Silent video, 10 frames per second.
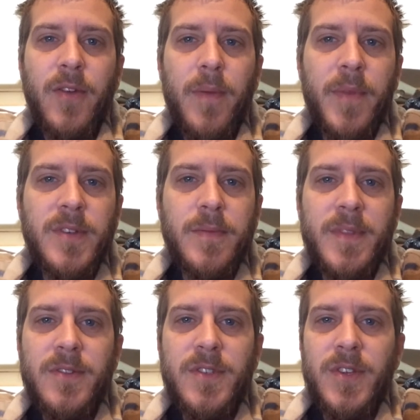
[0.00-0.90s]
cryptos, I
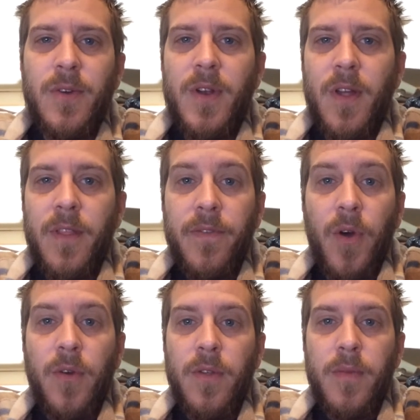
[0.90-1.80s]
mean, they're just doing it on their
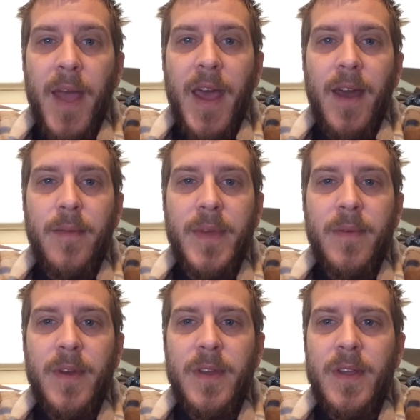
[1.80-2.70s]
phone or their pad. I
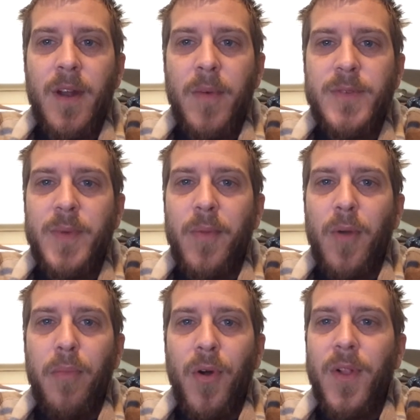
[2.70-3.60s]
mean, most people
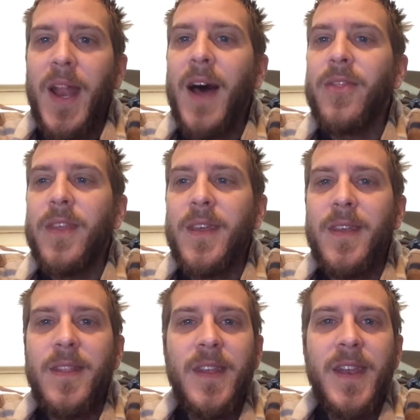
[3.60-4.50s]
aren't pulling out
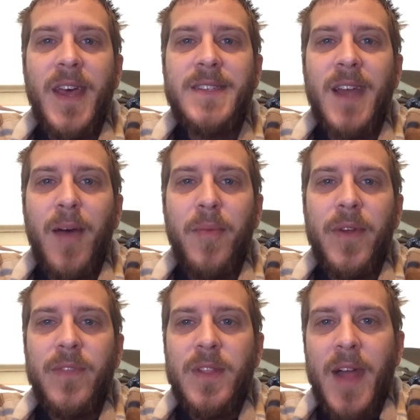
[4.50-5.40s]
the desktop or
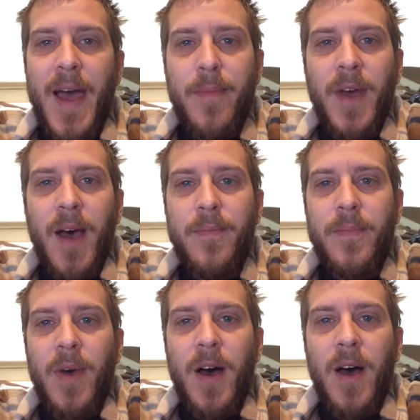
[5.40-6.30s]
even the laptop
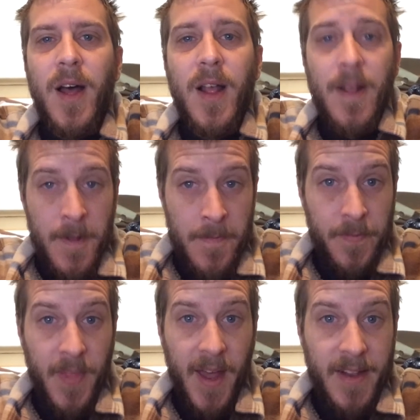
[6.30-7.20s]
a
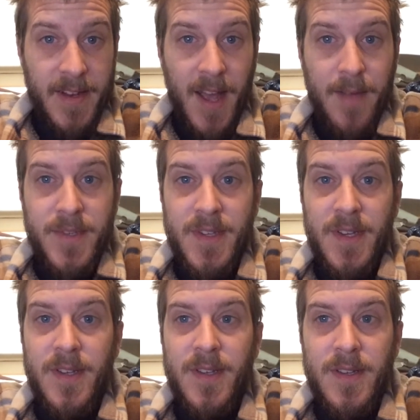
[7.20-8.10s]
lot of the times
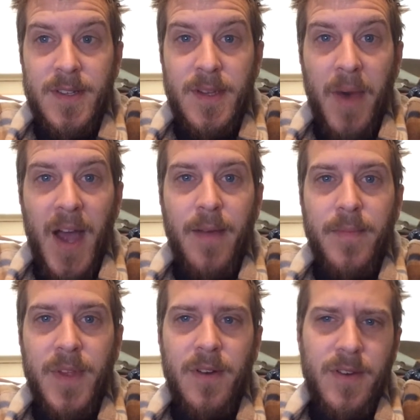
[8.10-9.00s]
to buy them.
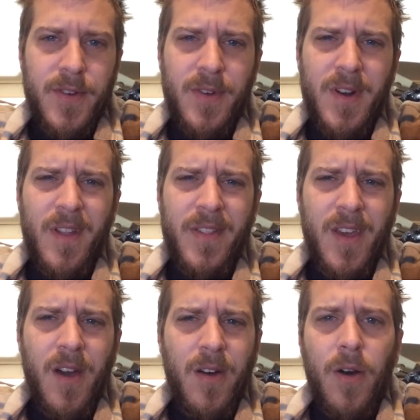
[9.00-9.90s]
You're doing it on the
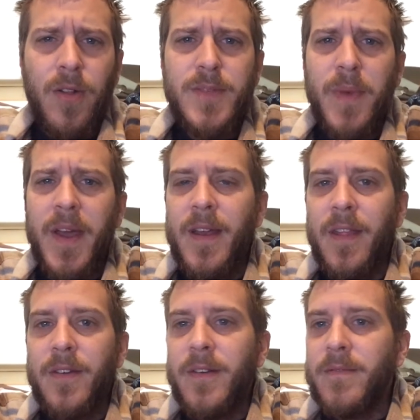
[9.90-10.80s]
go. Oh, let's buy
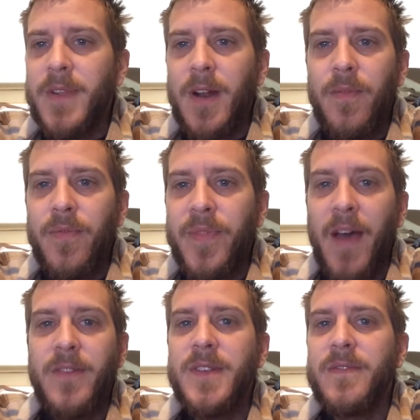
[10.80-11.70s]
another
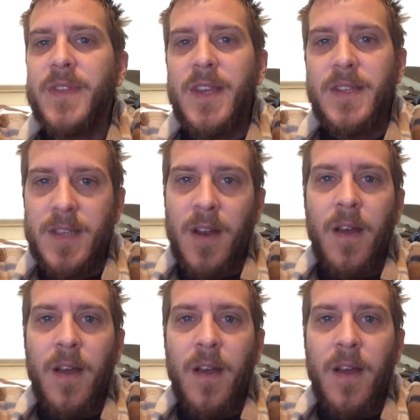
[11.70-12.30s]
1,000 of these.